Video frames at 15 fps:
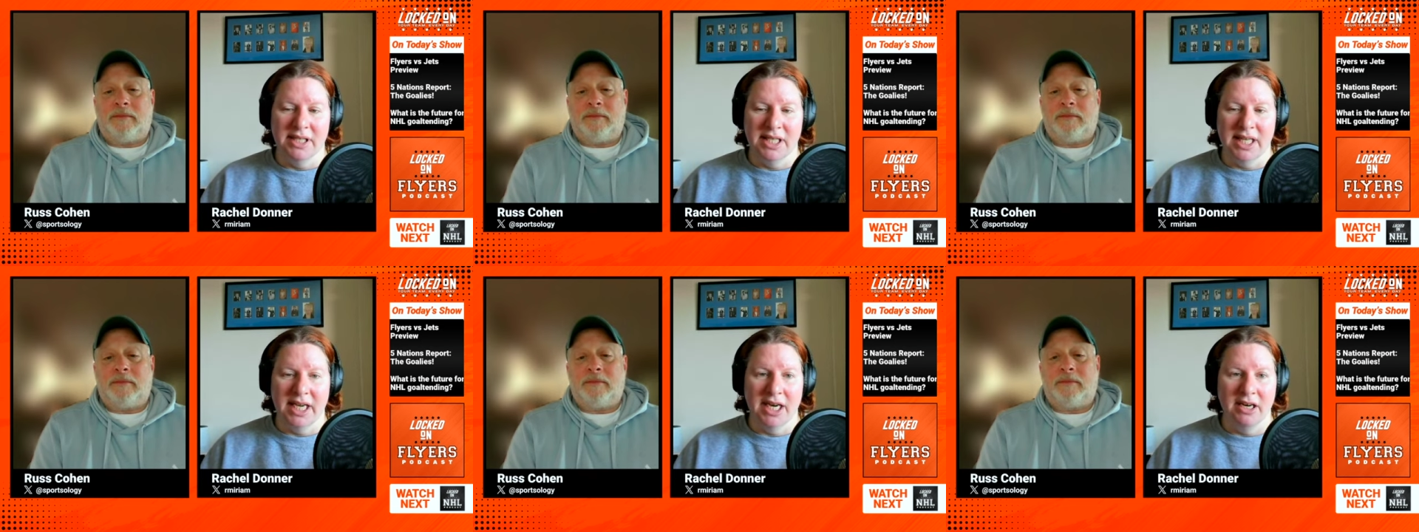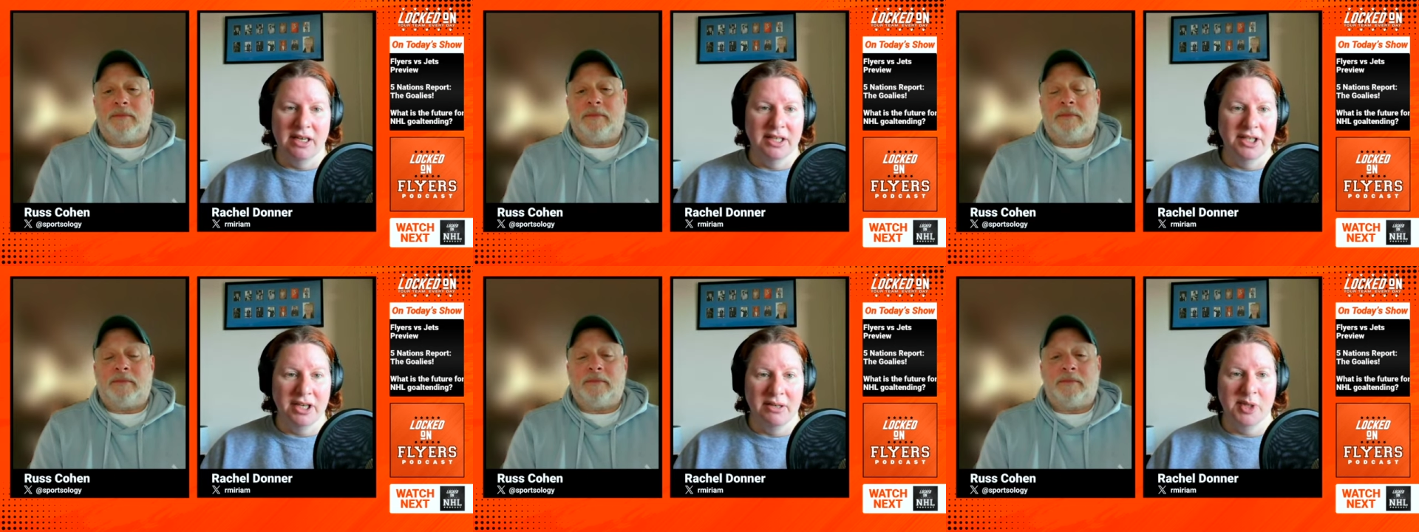Speaker 1: there in
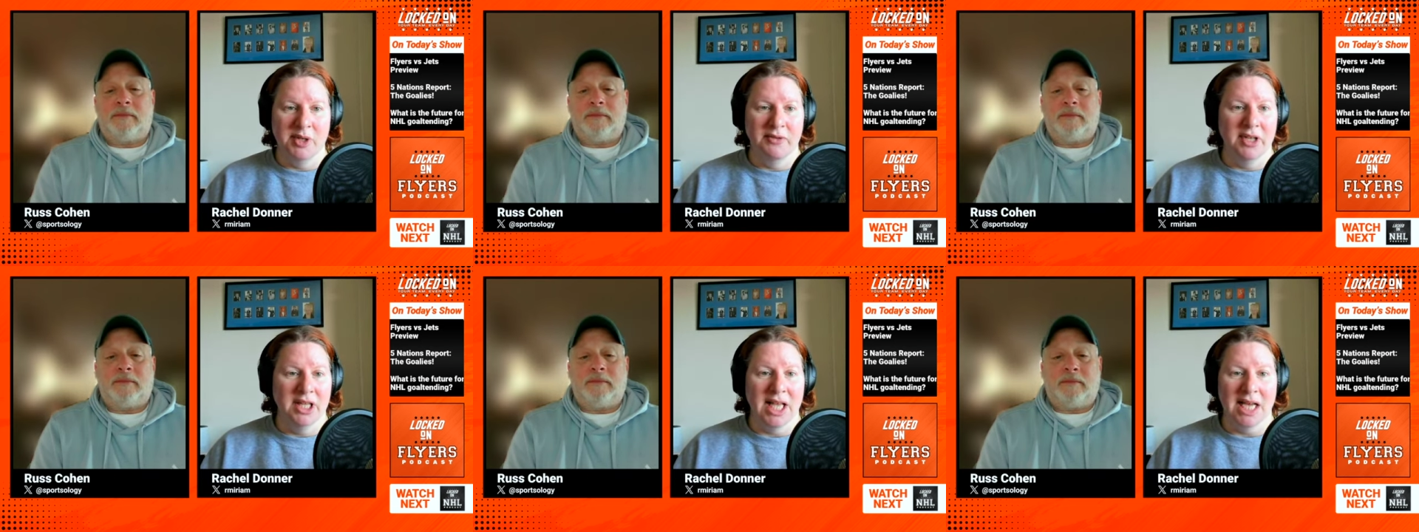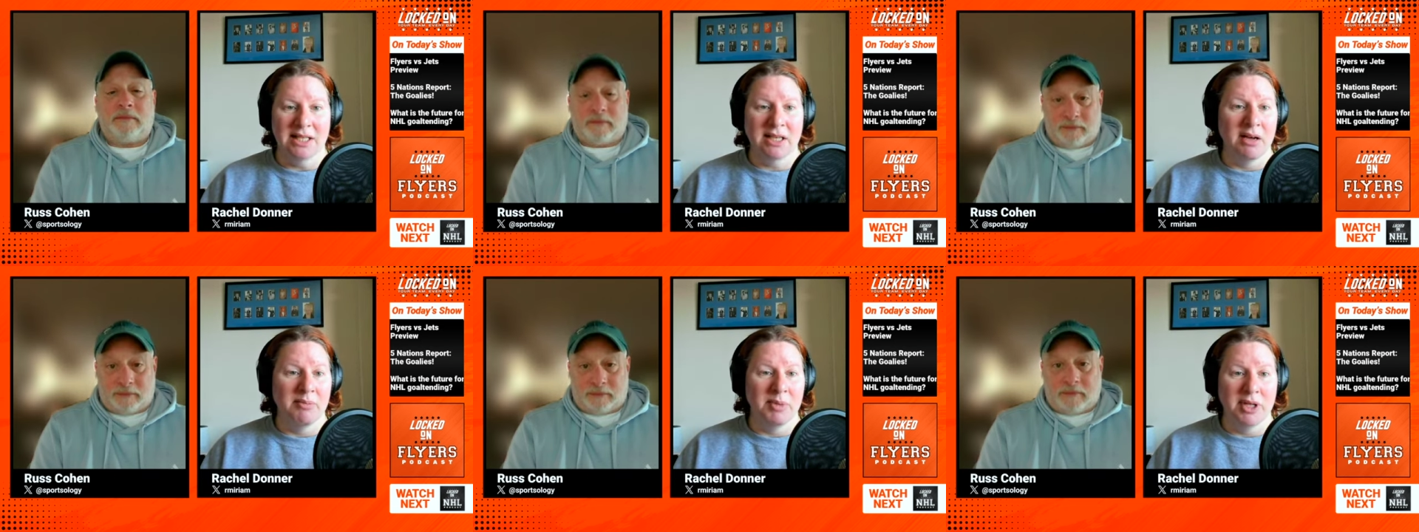terms of the last
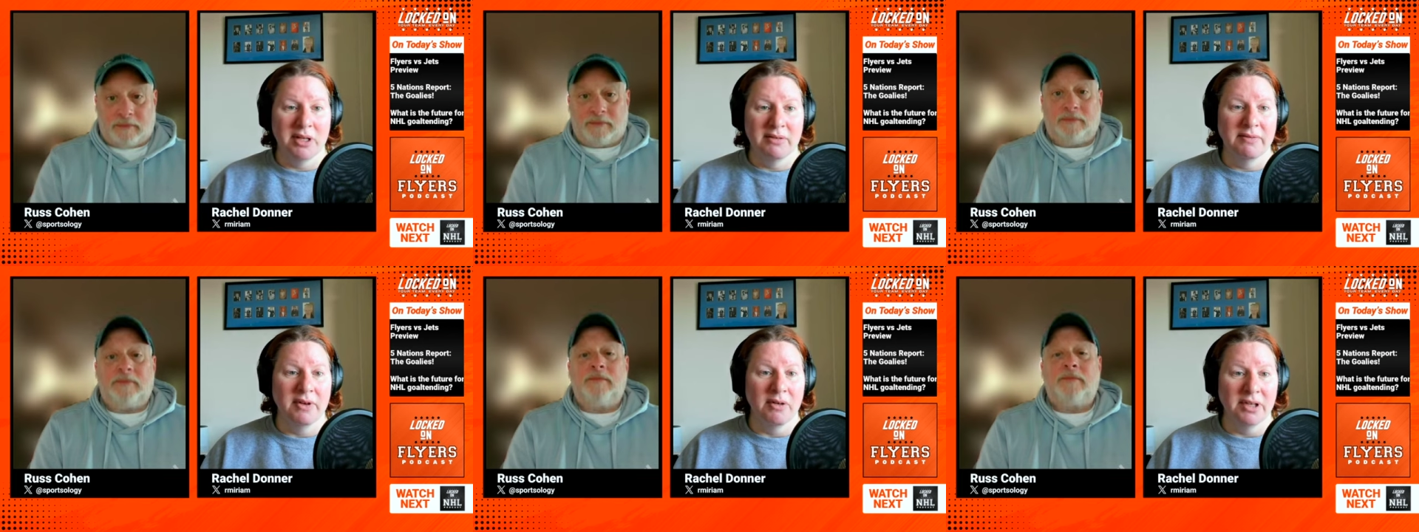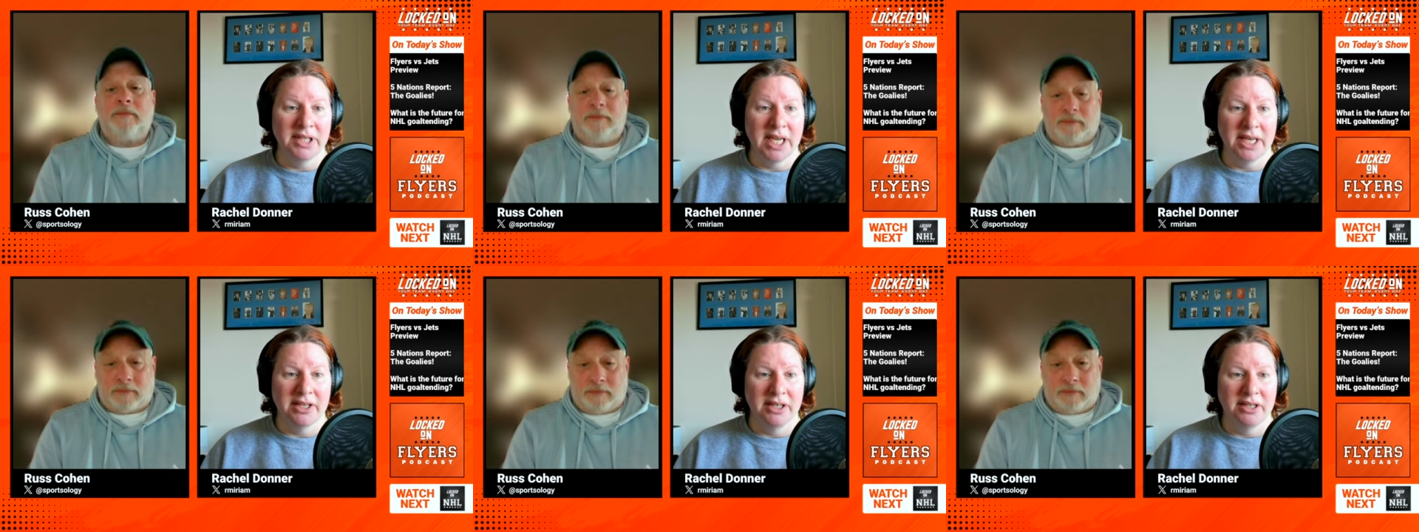couple of
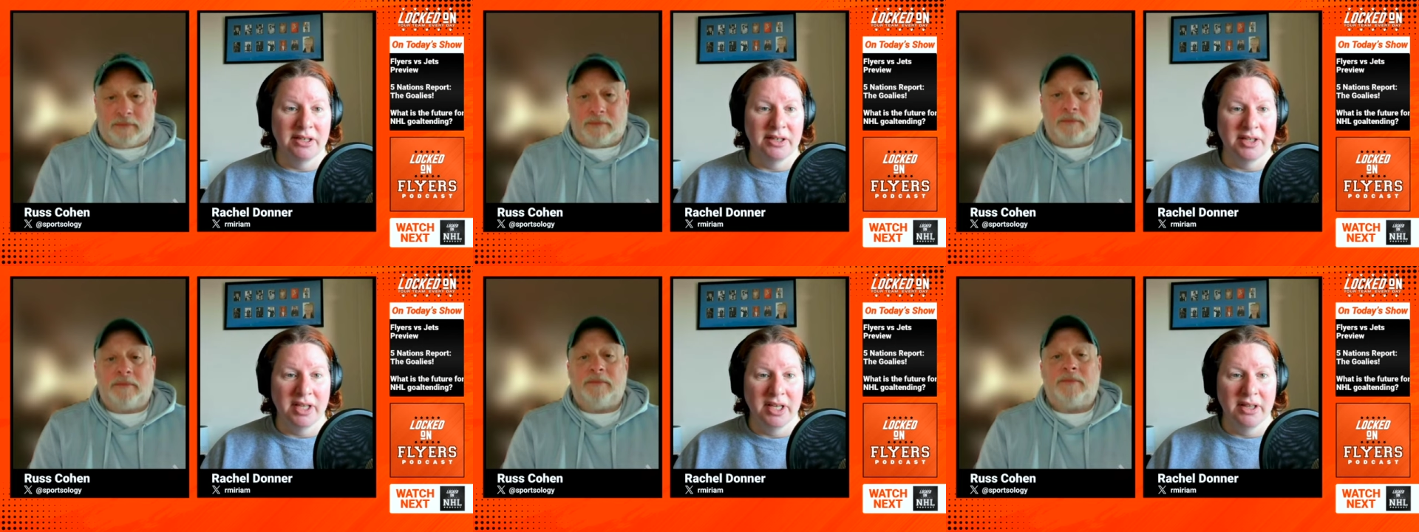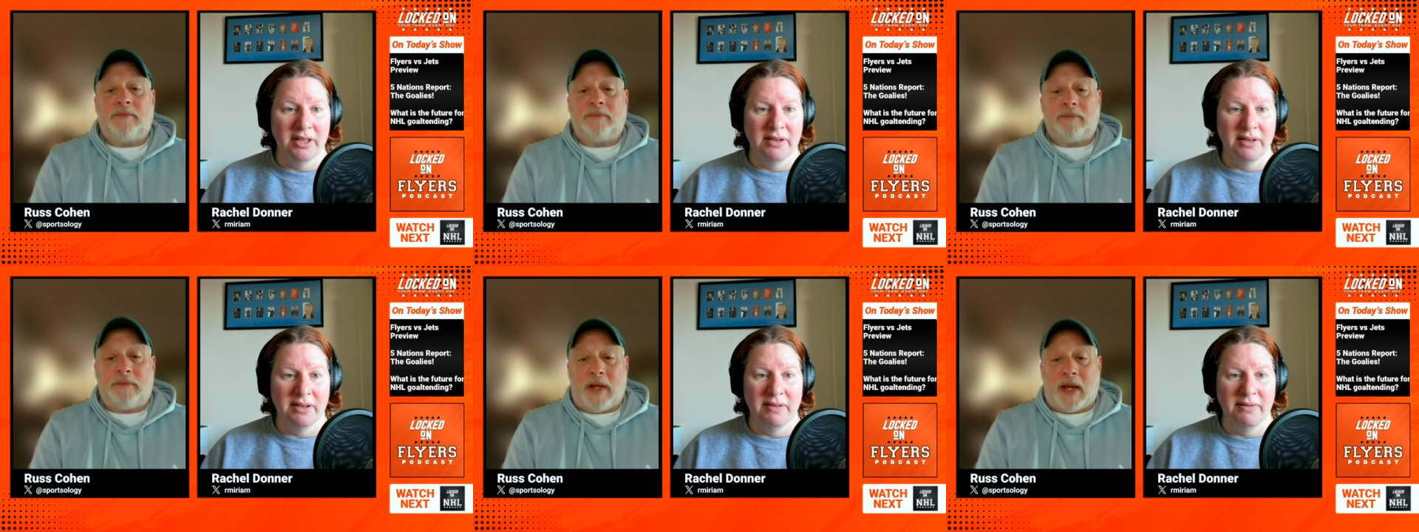goaltenders that
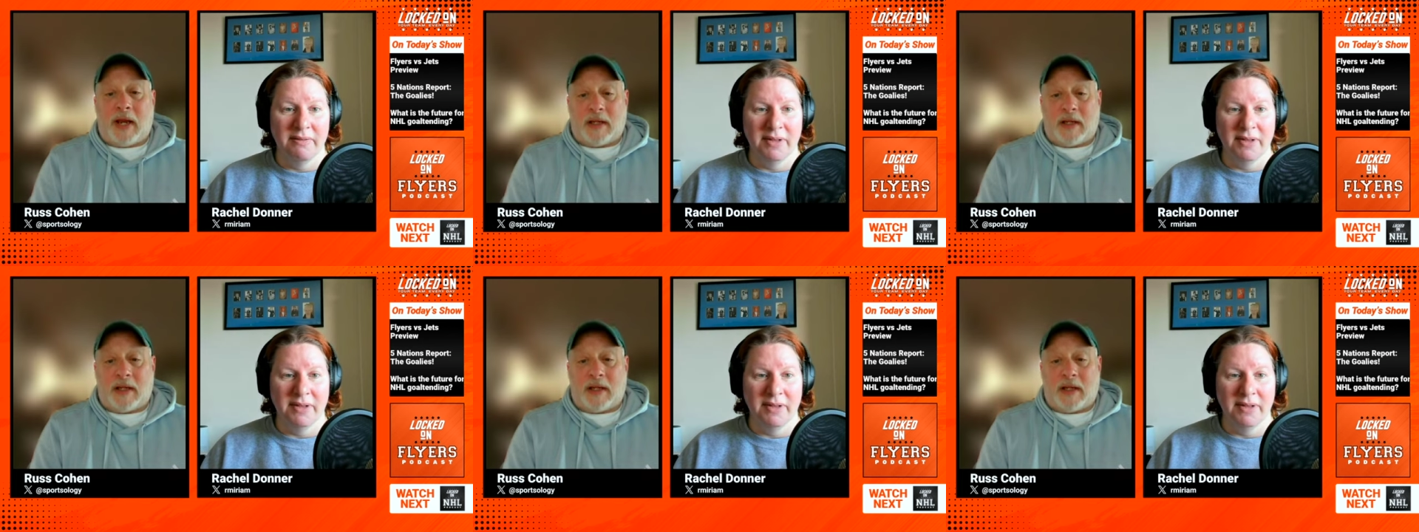the yes.